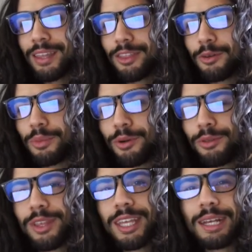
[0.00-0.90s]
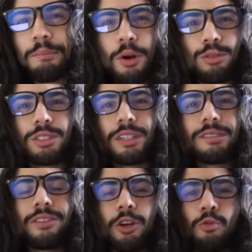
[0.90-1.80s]
They're both getting most
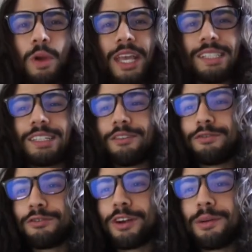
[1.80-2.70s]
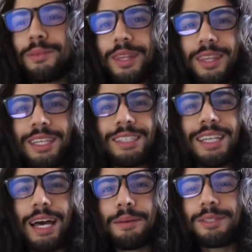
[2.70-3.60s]
of their weight from these
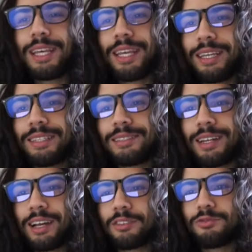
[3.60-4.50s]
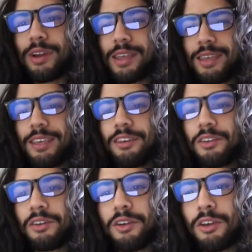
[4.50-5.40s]
top 10 stocks right
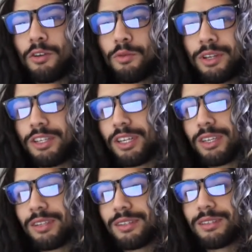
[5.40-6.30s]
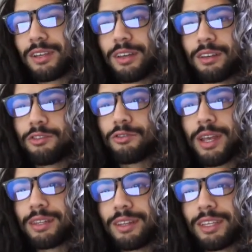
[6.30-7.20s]
here, which is a
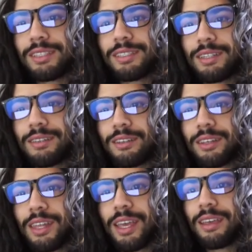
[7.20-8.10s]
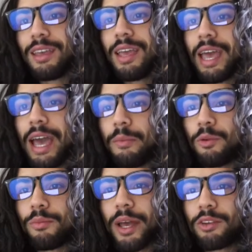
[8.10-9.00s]
great list. Look at that.
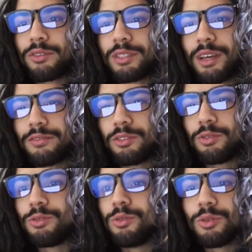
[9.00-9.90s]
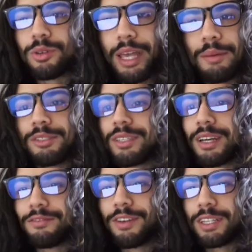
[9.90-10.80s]
Apple, Microsoft, Google,
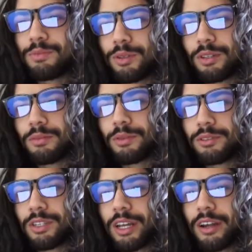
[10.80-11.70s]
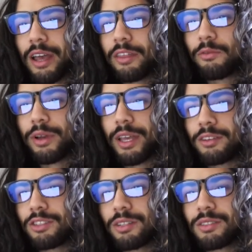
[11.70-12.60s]
Amazon, Facebook, Berkshire Hathaway,
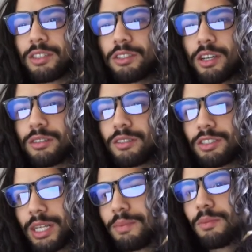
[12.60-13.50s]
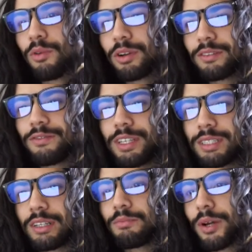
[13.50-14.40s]
Johnson & Johnson, JP Morgan,
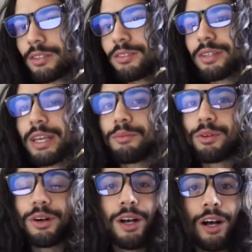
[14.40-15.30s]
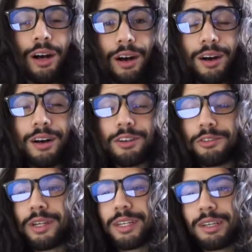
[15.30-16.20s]
Visa, Procter & Gamble, all
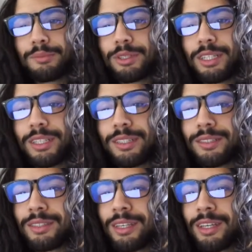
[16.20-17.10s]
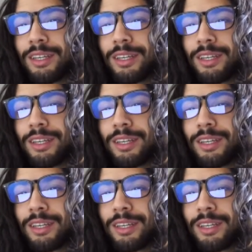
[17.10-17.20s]
great companies.